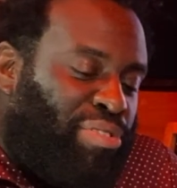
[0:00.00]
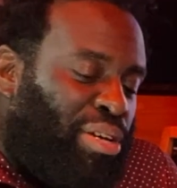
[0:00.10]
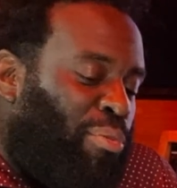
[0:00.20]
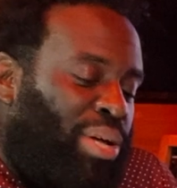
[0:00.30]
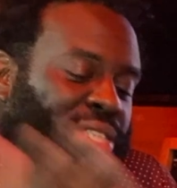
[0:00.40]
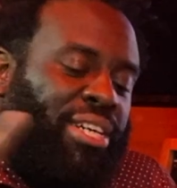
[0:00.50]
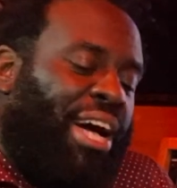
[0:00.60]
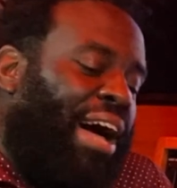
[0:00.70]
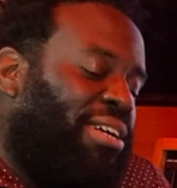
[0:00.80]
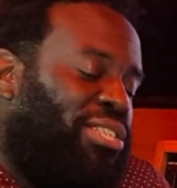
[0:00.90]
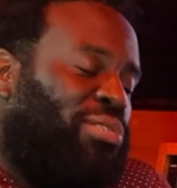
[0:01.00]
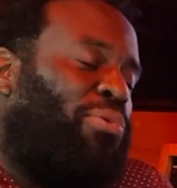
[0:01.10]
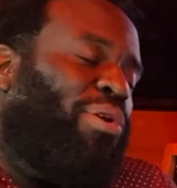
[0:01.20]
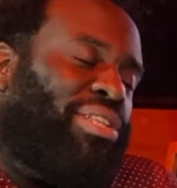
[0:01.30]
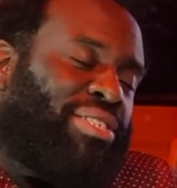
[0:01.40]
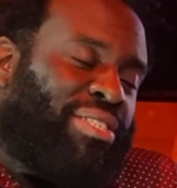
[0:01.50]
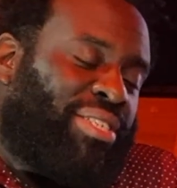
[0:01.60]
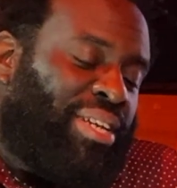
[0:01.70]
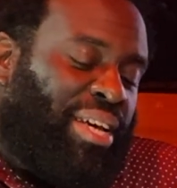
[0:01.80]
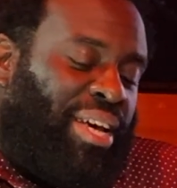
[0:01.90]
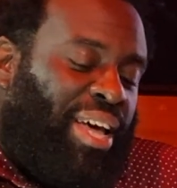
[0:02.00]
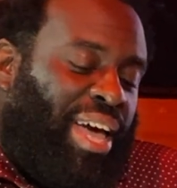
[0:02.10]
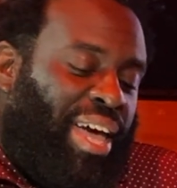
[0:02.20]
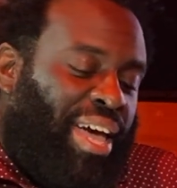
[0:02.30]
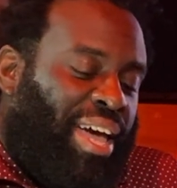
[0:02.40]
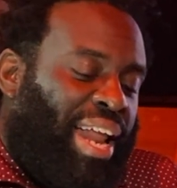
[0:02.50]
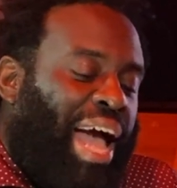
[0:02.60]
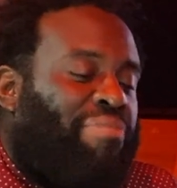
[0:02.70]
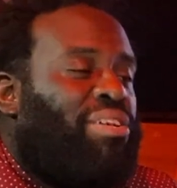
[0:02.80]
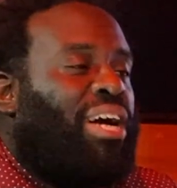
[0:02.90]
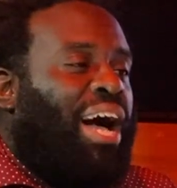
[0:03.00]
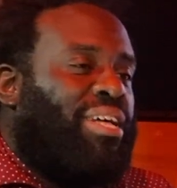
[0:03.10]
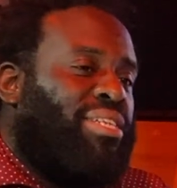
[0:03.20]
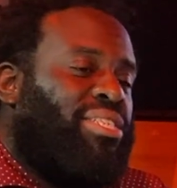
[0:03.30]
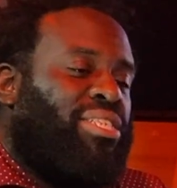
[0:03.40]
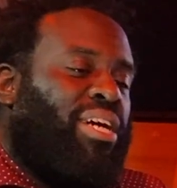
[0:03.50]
Went to college in New Orleans. And after college,